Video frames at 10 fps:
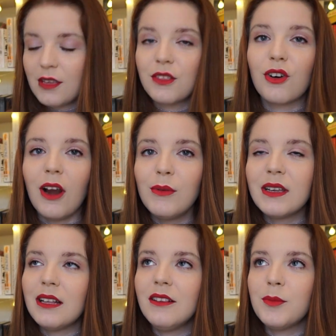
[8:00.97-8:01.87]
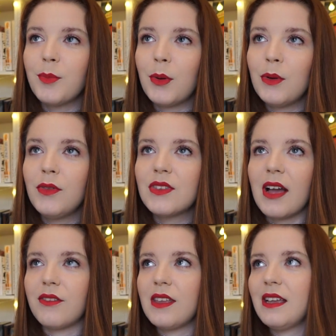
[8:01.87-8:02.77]
The Crown of Gilded Bones,
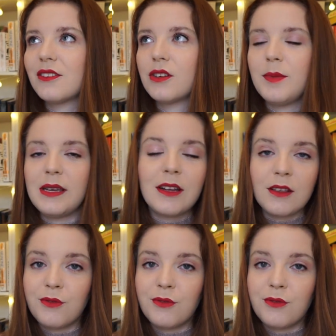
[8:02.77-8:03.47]
I think, is going to be another